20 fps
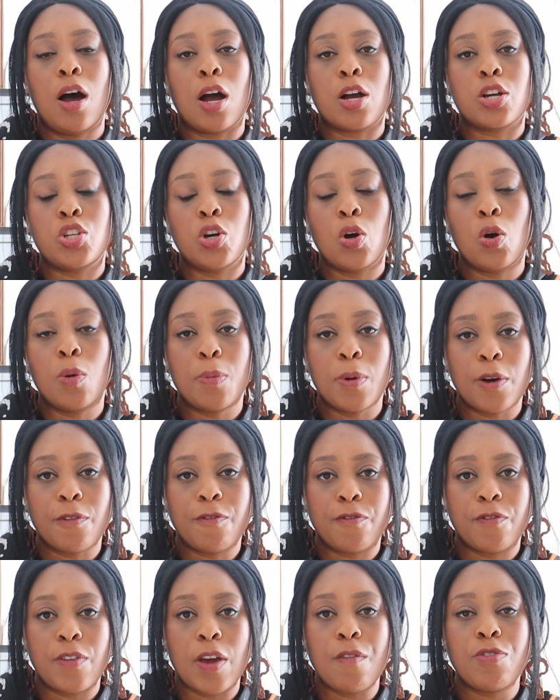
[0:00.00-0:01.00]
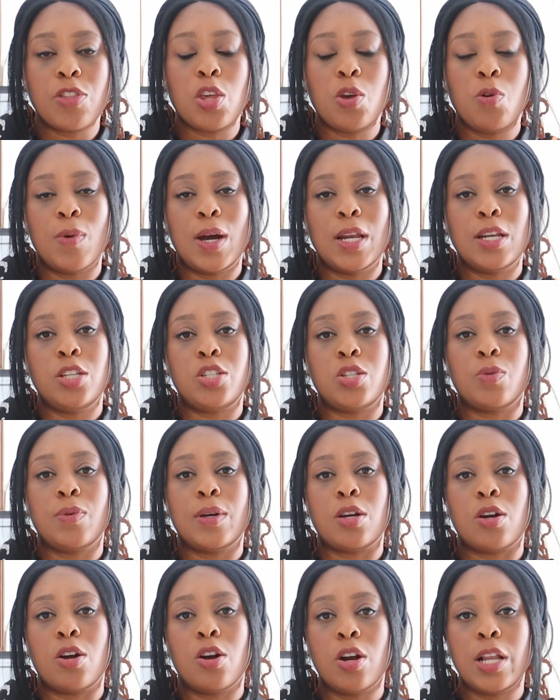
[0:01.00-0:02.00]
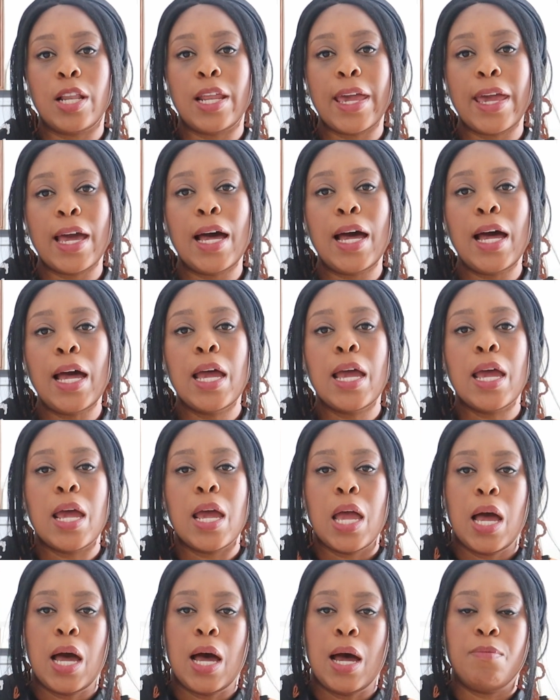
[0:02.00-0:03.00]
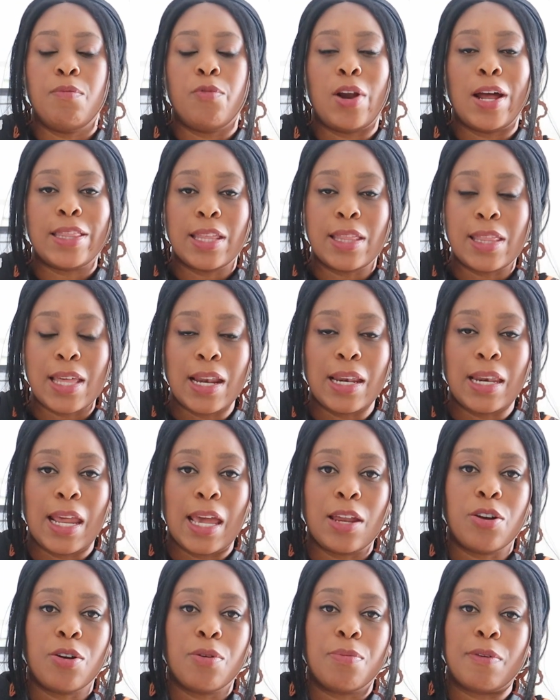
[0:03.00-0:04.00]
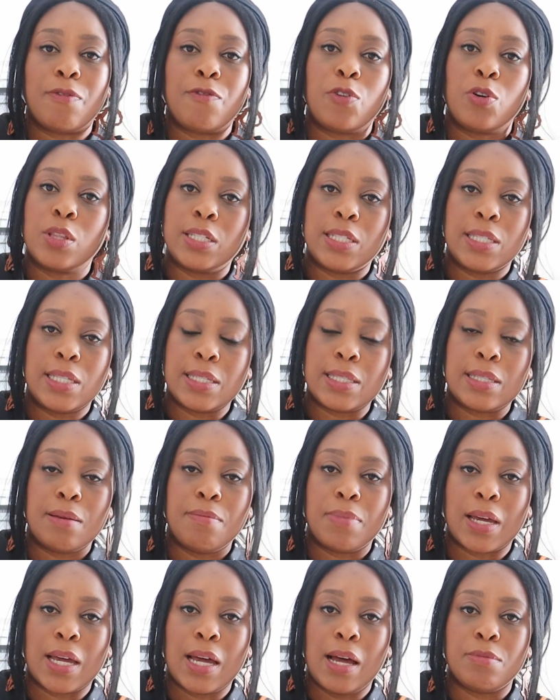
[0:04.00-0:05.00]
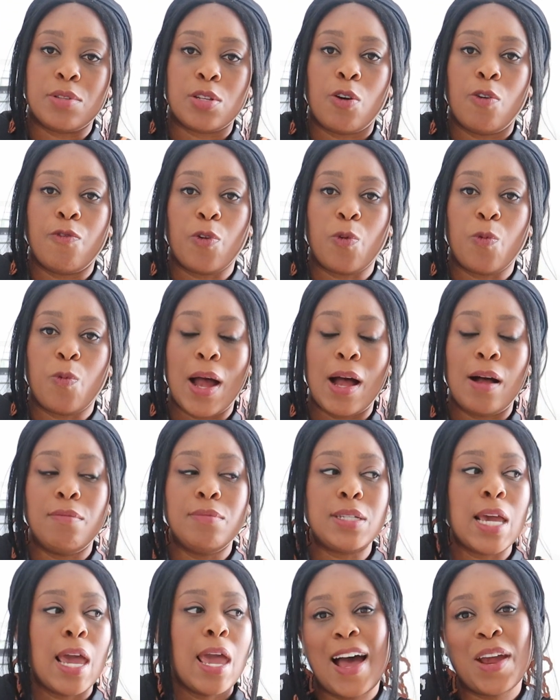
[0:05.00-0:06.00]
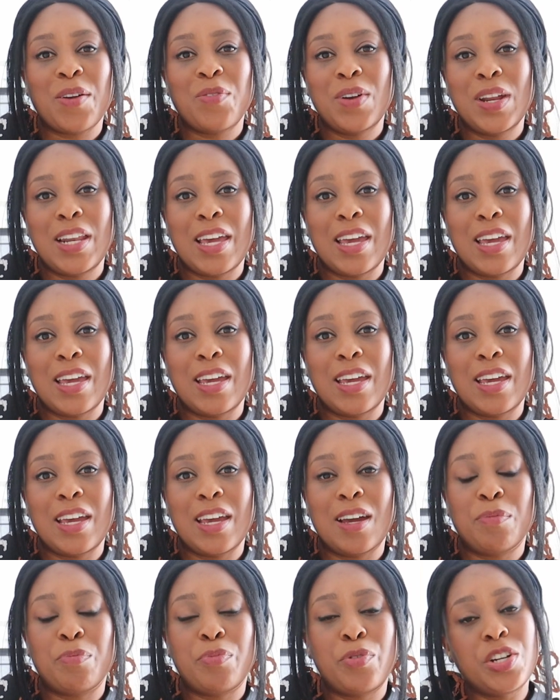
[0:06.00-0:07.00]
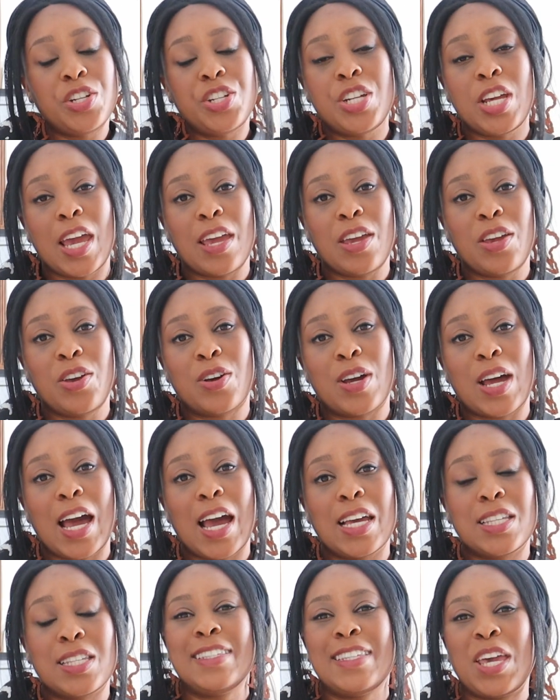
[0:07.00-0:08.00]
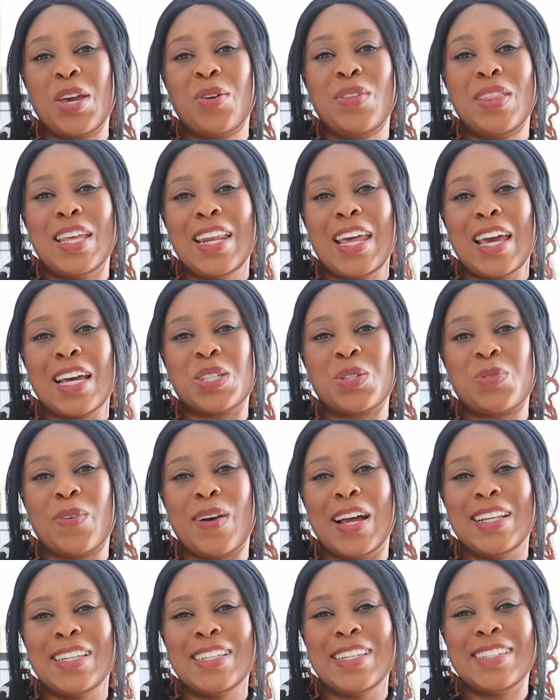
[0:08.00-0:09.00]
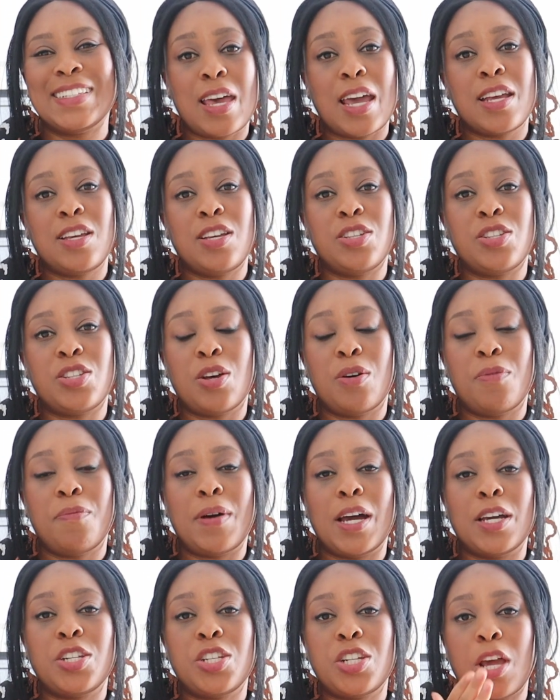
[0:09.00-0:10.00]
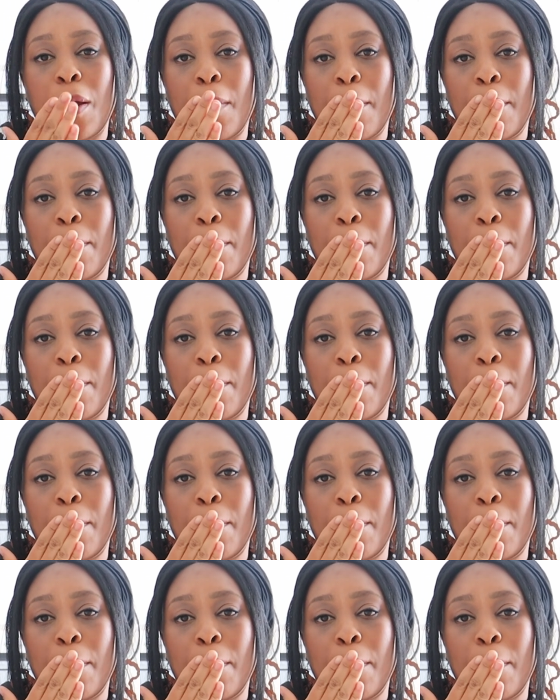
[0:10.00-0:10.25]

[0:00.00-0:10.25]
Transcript: October 5th. You want to do it earlier rather than later before the system becomes overwhelmed. I really appreciate you guys. See you in the next one. Thank you so much.